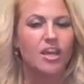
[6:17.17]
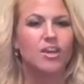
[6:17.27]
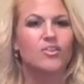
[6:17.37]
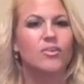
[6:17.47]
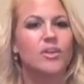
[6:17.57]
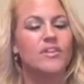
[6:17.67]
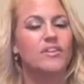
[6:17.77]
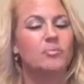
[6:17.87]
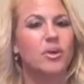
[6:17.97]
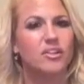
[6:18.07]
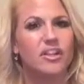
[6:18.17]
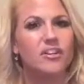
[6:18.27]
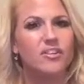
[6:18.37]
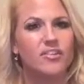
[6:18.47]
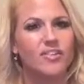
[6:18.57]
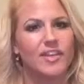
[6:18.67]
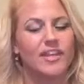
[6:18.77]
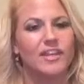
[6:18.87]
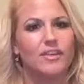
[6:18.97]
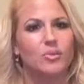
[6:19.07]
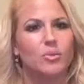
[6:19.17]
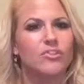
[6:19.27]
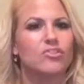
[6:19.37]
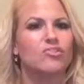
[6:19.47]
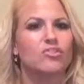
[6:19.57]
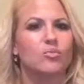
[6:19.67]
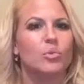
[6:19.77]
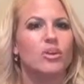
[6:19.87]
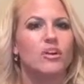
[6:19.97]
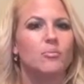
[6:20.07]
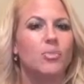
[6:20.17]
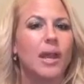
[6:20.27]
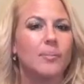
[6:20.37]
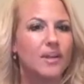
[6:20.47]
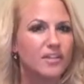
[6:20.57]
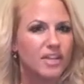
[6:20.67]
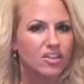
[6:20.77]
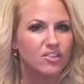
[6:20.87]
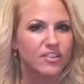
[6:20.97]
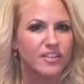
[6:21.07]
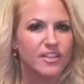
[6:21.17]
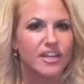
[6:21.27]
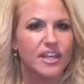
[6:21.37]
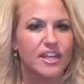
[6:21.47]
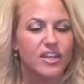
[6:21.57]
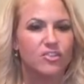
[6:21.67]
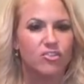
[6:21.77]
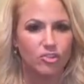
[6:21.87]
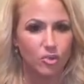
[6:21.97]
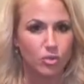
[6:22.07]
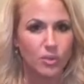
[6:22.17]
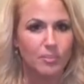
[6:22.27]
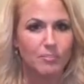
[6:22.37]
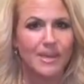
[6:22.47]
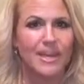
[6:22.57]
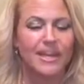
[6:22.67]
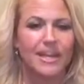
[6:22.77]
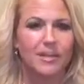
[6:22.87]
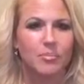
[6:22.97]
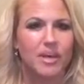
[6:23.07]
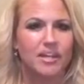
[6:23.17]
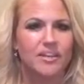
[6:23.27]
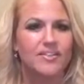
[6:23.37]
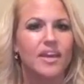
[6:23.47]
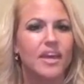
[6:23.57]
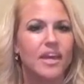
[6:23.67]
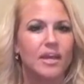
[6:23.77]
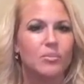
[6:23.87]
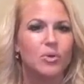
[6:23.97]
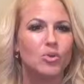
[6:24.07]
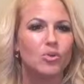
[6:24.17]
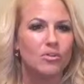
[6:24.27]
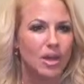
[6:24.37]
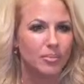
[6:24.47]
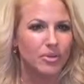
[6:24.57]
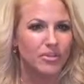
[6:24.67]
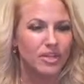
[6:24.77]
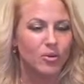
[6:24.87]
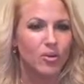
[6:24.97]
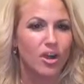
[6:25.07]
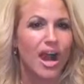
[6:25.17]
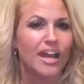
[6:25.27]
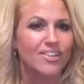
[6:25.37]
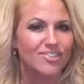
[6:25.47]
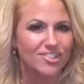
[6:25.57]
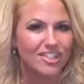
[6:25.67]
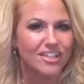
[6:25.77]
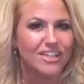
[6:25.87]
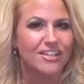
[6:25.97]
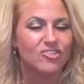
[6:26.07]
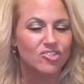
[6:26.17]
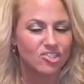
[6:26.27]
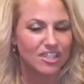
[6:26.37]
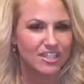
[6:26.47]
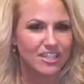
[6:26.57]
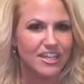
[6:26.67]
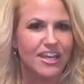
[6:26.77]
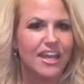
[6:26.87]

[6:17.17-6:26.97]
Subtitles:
So in this particular study, the researchers were primarily interested in two main antibodies, immunoglobulin or IgG